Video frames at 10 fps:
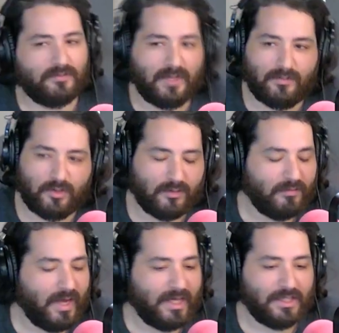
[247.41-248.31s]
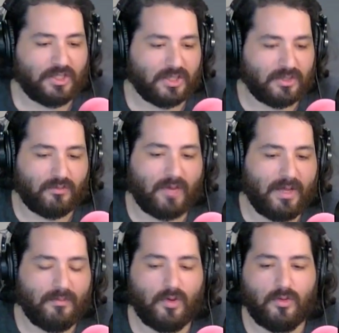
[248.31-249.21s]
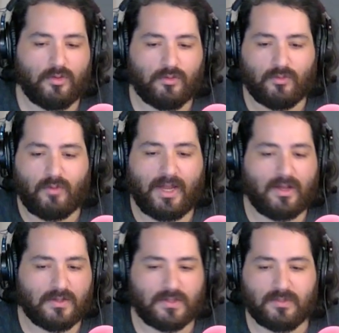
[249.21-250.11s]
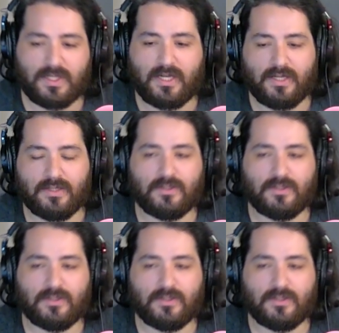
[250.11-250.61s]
never finding just the right mode or the right custom settings,